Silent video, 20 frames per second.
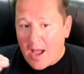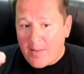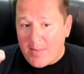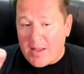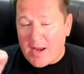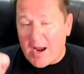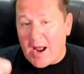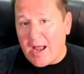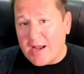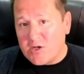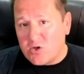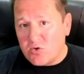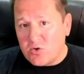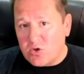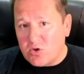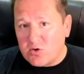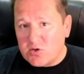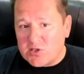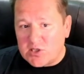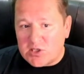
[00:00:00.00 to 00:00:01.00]
I do
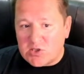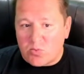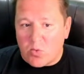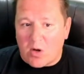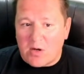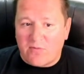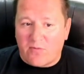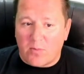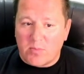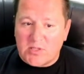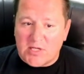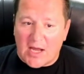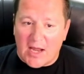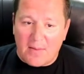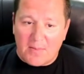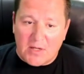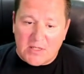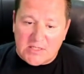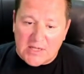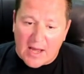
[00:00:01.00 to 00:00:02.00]
use this one from
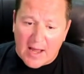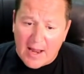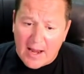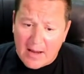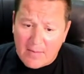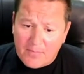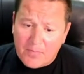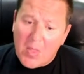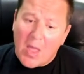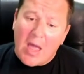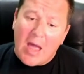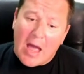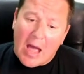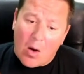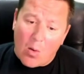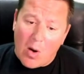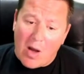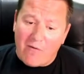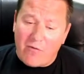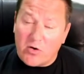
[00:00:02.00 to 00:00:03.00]
time to time.
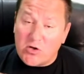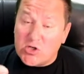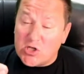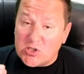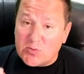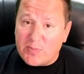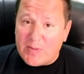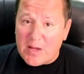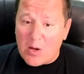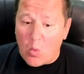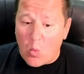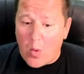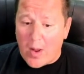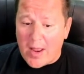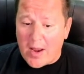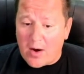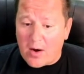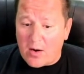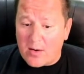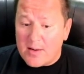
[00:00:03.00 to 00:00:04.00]
However, just be
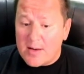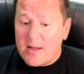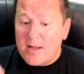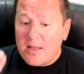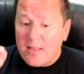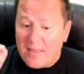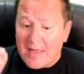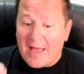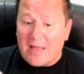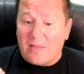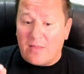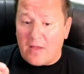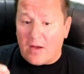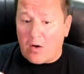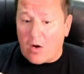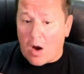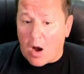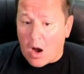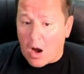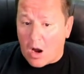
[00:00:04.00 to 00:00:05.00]
aware that
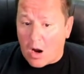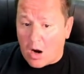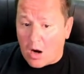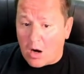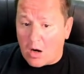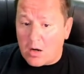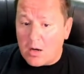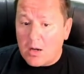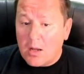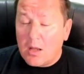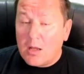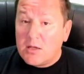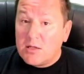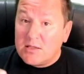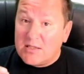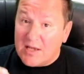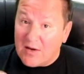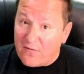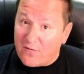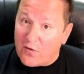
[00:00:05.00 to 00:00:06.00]
there are
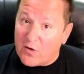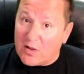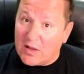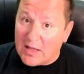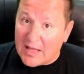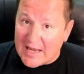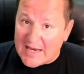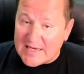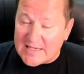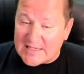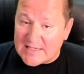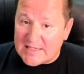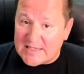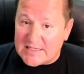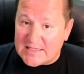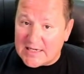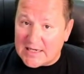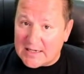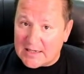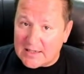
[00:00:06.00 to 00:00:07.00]
different
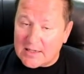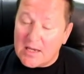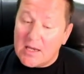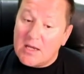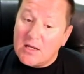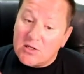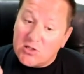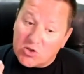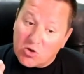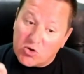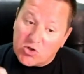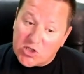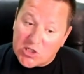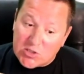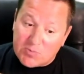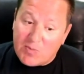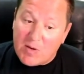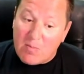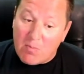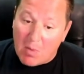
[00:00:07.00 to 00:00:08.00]
licensing. So
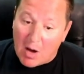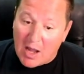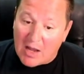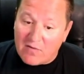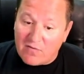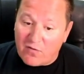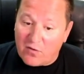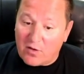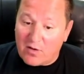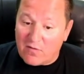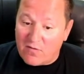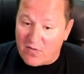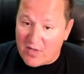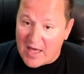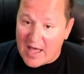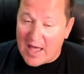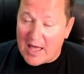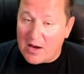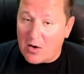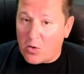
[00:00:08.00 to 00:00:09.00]
just be mindful of
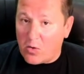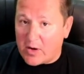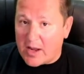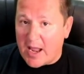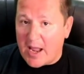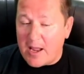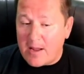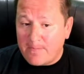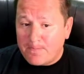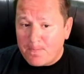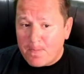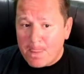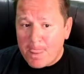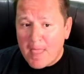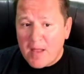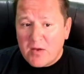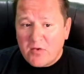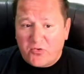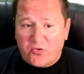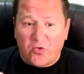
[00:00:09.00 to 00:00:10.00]
that, okay?
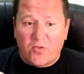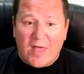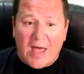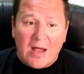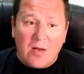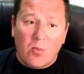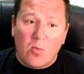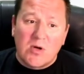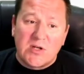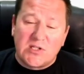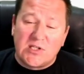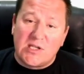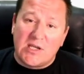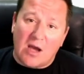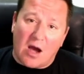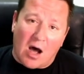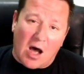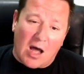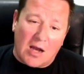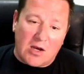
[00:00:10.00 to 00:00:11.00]
So that was
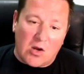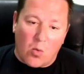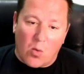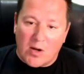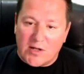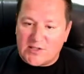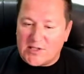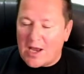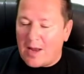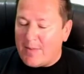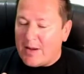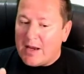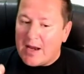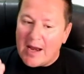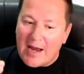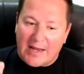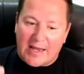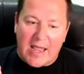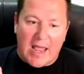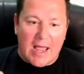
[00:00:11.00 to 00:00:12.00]
the audio ones. And
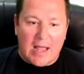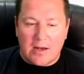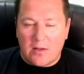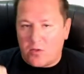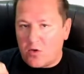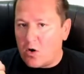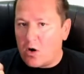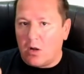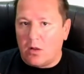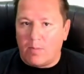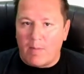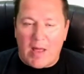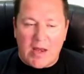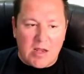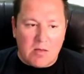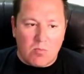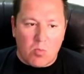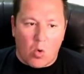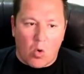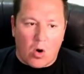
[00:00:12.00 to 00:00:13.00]
again, there are
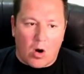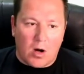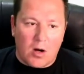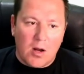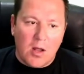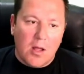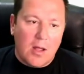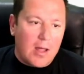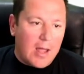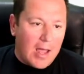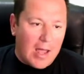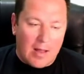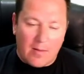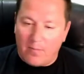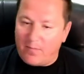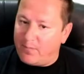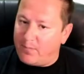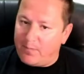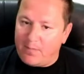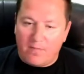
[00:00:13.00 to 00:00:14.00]
many more.
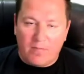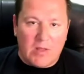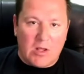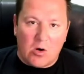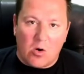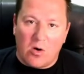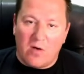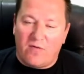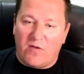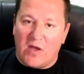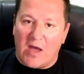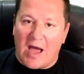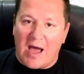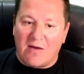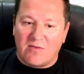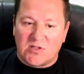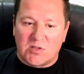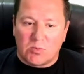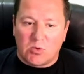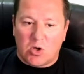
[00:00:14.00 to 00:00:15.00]
And, if you
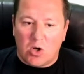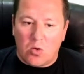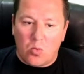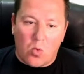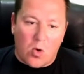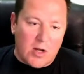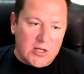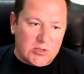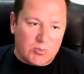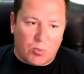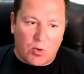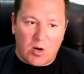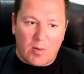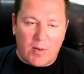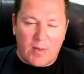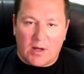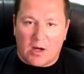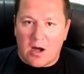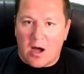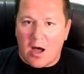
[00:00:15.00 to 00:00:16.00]
have some good ones, put them
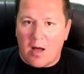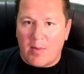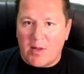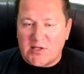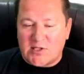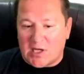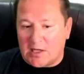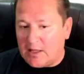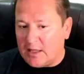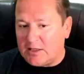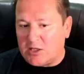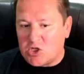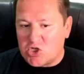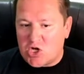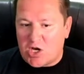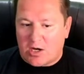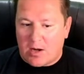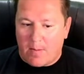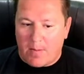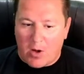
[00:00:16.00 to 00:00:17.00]
in the comments. I'd like to
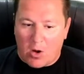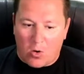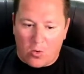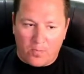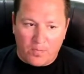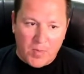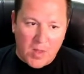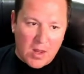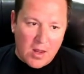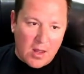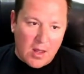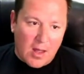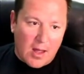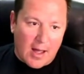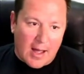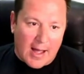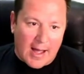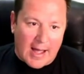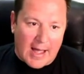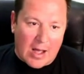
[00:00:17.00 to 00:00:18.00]
check them out.
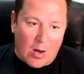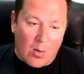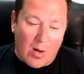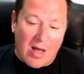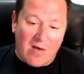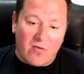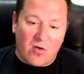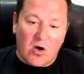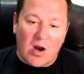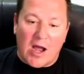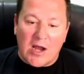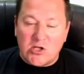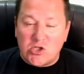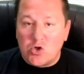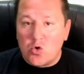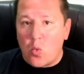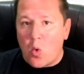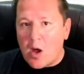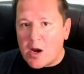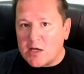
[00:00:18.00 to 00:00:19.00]
However, I
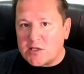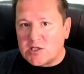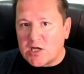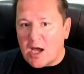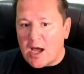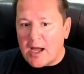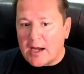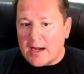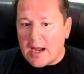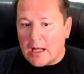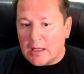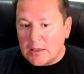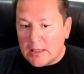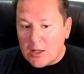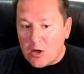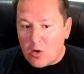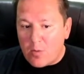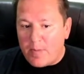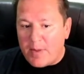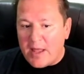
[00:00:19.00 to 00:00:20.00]
do want to talk a
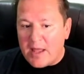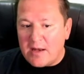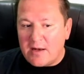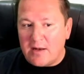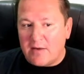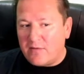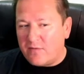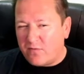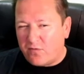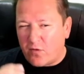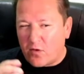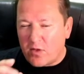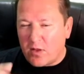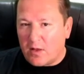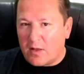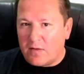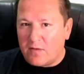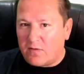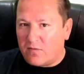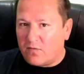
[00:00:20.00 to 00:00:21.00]
little bit for
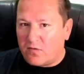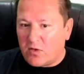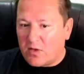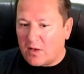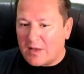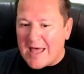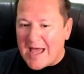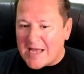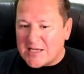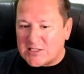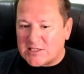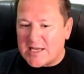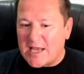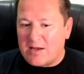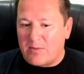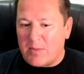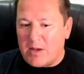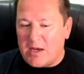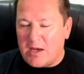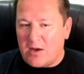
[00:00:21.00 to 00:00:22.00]
the last
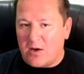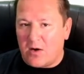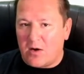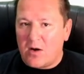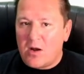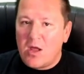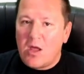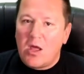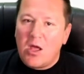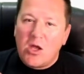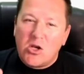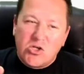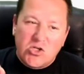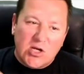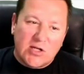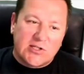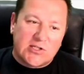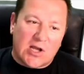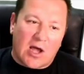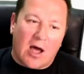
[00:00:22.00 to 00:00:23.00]
segment here,
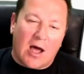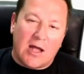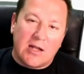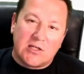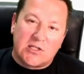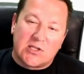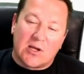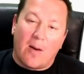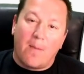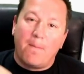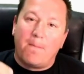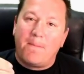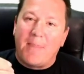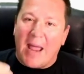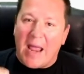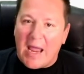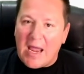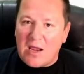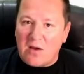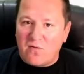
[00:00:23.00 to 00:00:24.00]
just on some
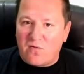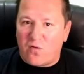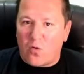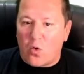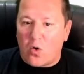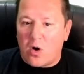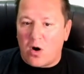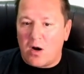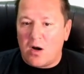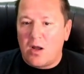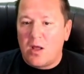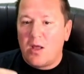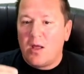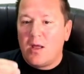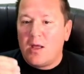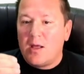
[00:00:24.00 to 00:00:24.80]
paid for